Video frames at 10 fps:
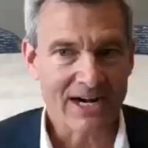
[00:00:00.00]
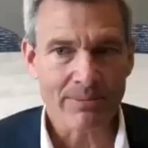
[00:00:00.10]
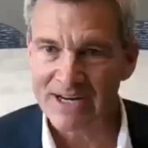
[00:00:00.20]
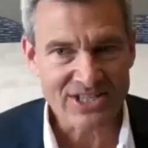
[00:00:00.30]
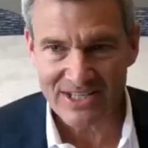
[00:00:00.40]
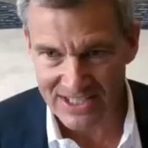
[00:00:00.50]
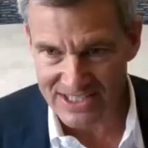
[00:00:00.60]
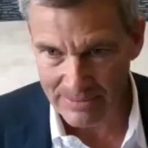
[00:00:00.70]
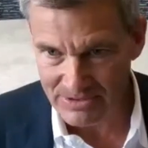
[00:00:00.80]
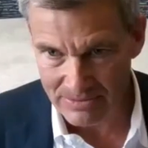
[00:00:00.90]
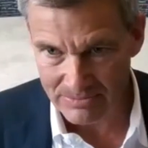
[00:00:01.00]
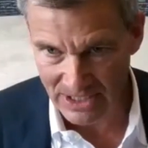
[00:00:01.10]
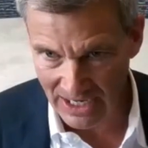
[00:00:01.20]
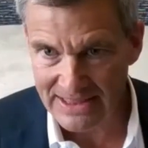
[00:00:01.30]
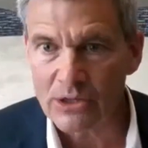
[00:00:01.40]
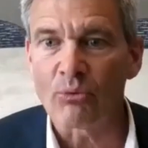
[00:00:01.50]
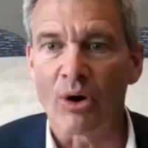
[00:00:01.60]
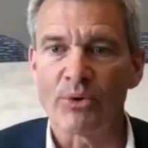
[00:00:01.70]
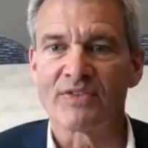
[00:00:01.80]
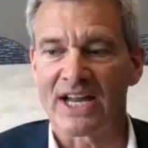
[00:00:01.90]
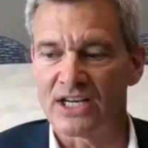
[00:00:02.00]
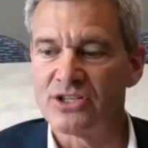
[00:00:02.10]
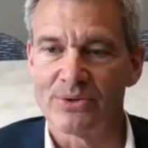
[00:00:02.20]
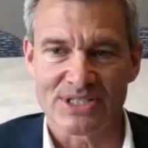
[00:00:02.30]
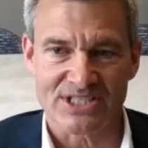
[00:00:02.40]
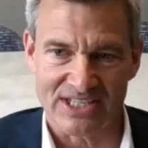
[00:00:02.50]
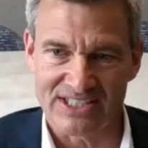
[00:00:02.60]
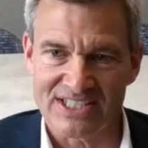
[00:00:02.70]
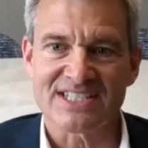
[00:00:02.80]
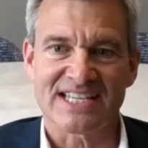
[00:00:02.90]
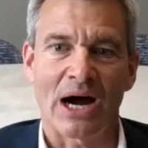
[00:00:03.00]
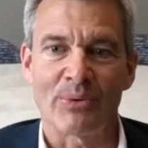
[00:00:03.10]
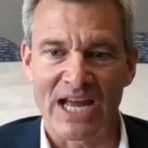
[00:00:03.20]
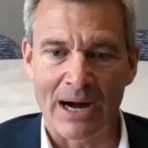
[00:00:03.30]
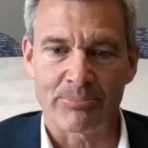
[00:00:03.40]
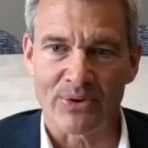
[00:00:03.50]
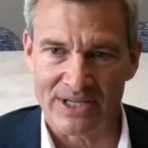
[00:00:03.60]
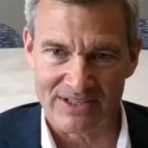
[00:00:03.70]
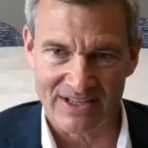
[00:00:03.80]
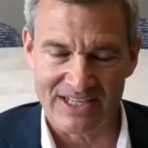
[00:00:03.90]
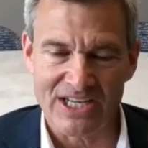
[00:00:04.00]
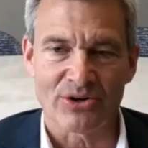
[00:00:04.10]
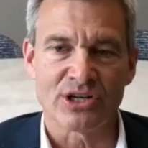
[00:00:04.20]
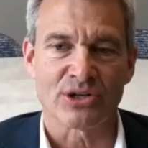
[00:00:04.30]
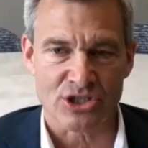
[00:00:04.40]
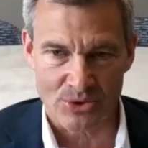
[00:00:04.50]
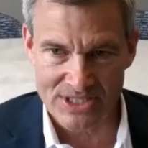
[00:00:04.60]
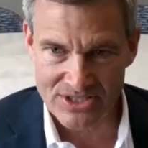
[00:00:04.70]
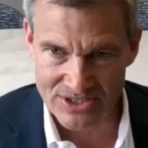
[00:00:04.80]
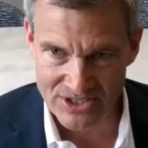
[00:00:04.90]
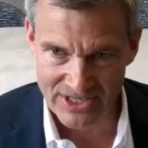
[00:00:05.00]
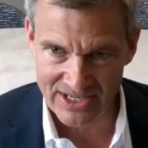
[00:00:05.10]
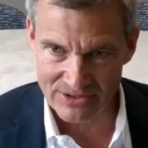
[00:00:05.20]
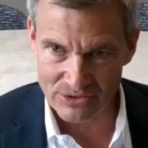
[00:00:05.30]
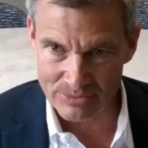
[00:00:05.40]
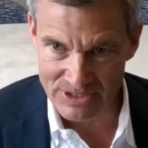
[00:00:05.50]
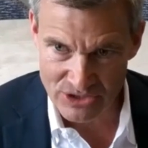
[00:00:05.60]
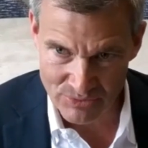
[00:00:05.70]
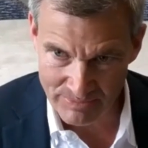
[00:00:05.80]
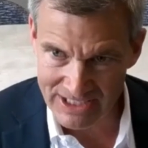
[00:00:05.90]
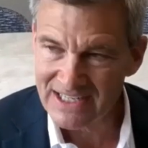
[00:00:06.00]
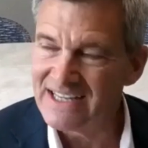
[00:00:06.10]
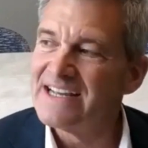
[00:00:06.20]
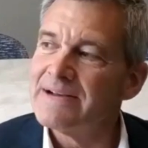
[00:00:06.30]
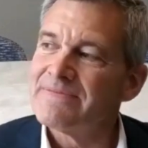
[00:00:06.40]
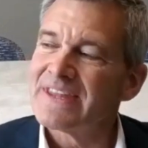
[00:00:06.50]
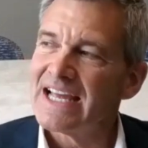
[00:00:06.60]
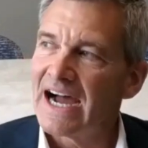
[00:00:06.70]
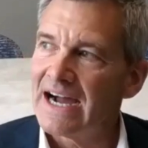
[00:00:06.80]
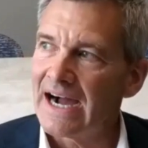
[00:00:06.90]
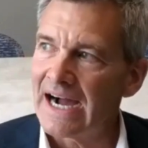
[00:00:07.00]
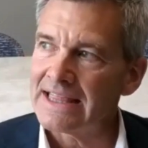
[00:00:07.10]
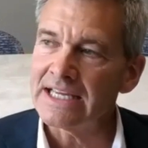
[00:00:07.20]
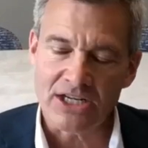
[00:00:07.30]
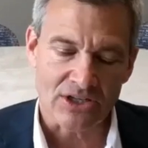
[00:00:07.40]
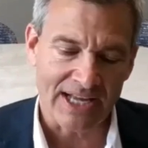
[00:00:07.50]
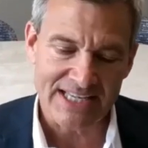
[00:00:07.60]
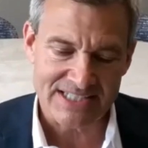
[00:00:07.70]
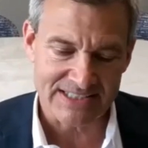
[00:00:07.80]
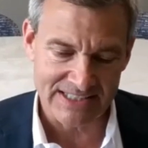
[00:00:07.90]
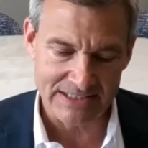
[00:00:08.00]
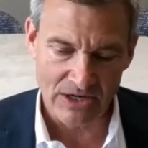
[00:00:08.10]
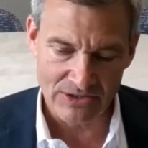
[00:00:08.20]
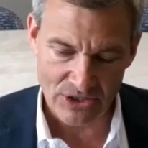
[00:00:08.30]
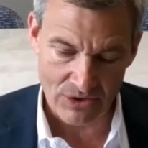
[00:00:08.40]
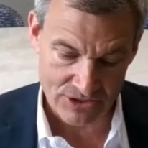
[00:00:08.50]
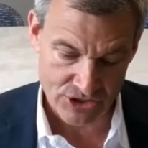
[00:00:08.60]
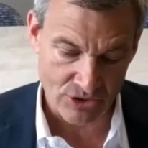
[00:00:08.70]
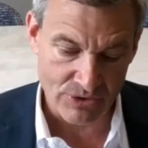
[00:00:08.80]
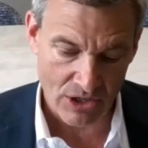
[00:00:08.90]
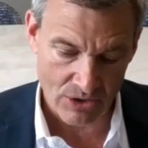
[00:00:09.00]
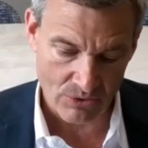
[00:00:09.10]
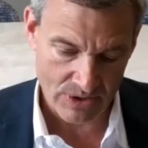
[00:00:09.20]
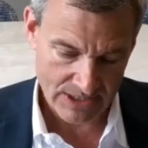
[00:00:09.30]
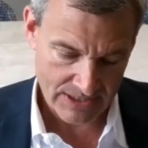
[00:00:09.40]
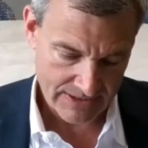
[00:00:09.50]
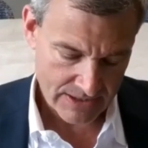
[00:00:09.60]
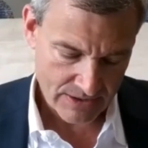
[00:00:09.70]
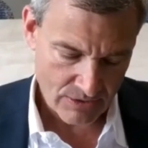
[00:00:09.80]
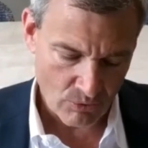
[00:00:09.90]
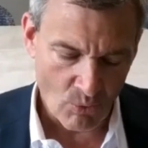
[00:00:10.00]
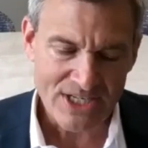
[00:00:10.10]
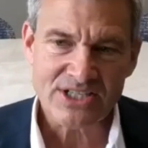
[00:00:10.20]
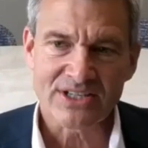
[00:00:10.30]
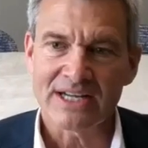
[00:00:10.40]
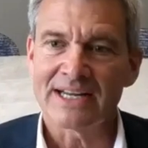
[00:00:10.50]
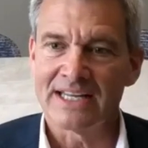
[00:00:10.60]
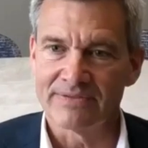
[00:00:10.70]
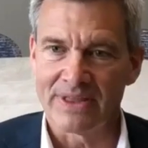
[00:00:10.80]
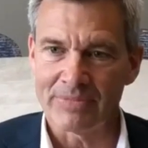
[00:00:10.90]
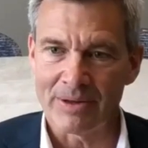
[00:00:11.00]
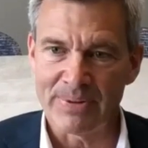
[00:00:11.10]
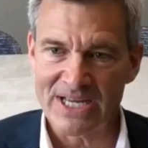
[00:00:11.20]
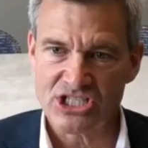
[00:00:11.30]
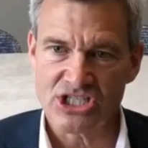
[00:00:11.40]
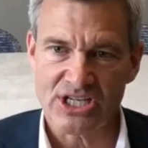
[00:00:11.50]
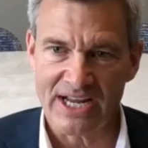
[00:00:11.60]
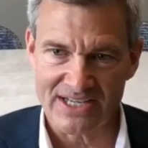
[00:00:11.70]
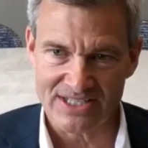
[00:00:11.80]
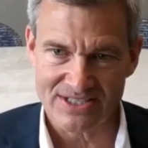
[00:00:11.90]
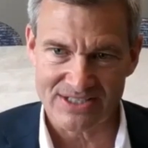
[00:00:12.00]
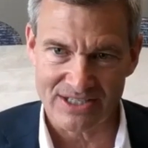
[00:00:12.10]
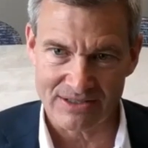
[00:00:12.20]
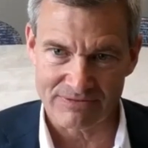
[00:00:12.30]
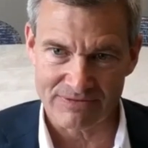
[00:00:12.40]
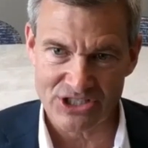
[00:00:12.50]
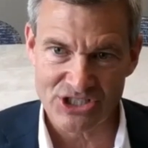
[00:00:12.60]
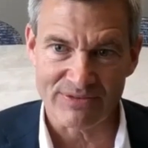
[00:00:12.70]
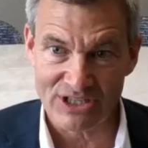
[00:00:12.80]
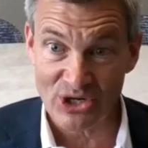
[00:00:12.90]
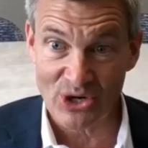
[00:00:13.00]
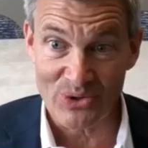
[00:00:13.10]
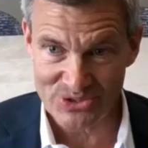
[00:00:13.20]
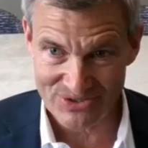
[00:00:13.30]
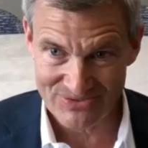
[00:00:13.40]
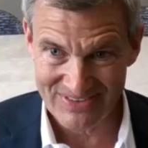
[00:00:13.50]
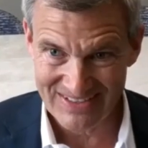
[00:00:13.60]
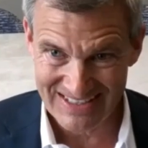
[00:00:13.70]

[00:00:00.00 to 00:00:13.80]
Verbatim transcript: not everybody's going to accept it, but I think what we've got to do is say, this is how we operate. And here are your choices on how you do business for me. I think clients need to also know what's going to give them the best chance of achieving their goals.